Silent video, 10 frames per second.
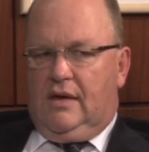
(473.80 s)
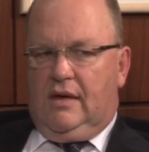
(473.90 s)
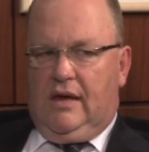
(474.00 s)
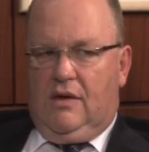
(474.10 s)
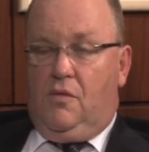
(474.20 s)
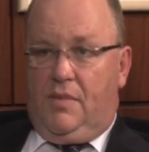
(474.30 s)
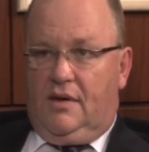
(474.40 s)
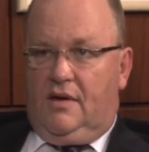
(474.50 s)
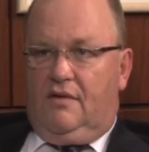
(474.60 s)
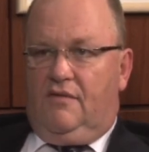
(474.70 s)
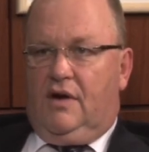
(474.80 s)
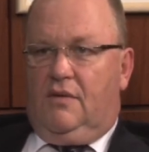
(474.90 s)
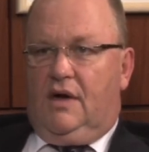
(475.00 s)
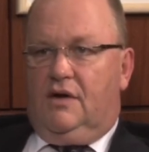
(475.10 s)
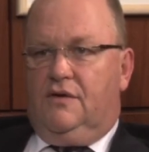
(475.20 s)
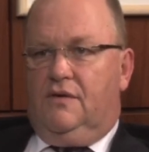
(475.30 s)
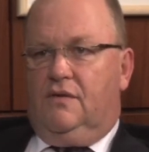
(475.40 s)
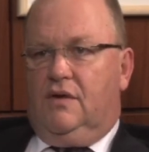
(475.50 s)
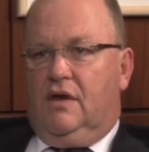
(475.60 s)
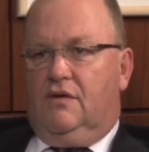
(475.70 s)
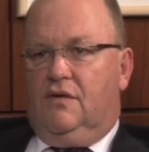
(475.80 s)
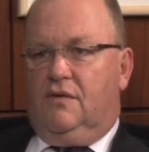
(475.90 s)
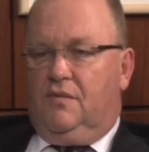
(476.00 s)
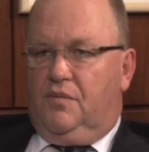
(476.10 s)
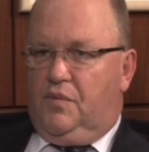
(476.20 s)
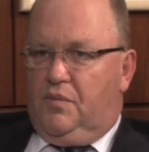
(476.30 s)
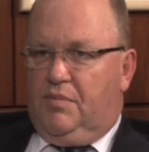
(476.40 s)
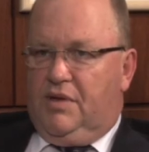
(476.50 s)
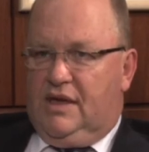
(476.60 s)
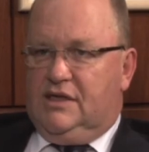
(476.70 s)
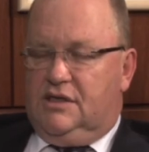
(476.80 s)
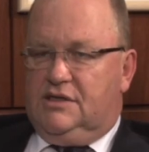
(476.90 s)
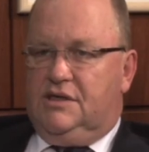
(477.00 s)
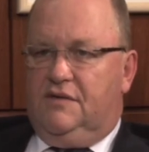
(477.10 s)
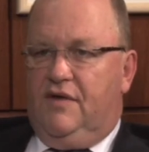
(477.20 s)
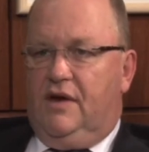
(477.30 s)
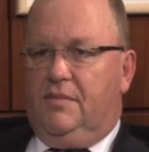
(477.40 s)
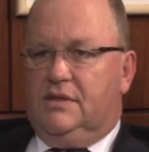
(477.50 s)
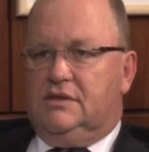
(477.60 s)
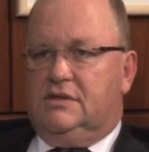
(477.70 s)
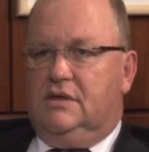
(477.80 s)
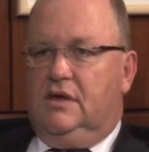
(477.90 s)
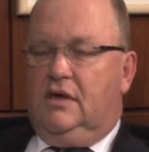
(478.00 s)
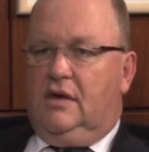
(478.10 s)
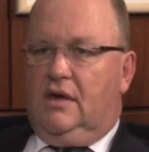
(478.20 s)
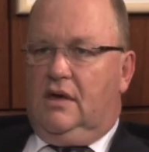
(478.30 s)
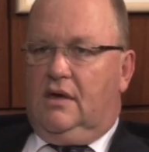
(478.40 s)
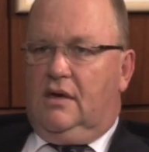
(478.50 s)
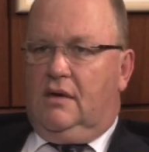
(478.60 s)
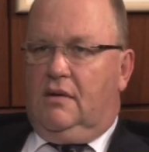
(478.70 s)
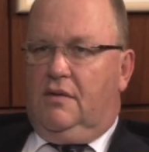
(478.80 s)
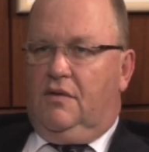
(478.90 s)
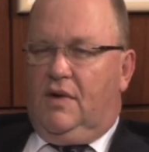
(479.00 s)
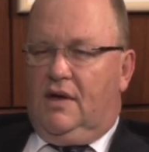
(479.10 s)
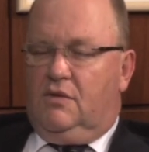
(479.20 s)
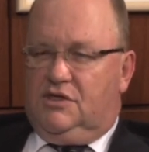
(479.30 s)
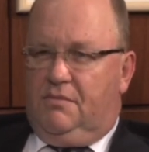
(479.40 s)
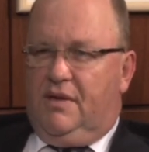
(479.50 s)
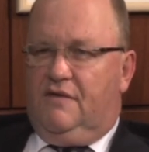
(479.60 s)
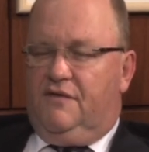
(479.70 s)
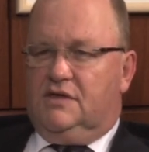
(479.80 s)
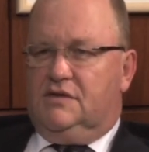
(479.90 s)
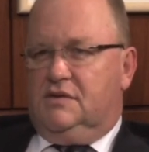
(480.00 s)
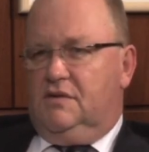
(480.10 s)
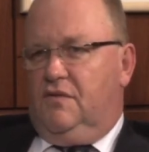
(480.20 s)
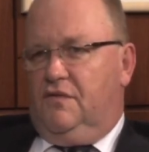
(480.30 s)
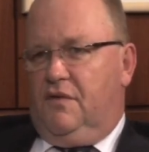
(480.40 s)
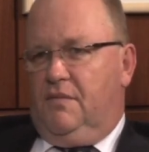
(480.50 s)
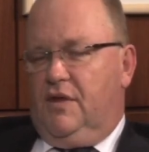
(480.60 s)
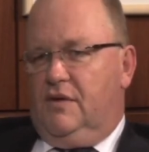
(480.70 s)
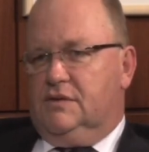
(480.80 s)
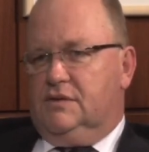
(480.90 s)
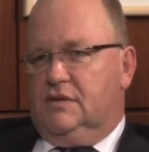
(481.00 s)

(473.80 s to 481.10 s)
help Vanuatu uh, to potentially to develop its uh, the way in which it benefits from those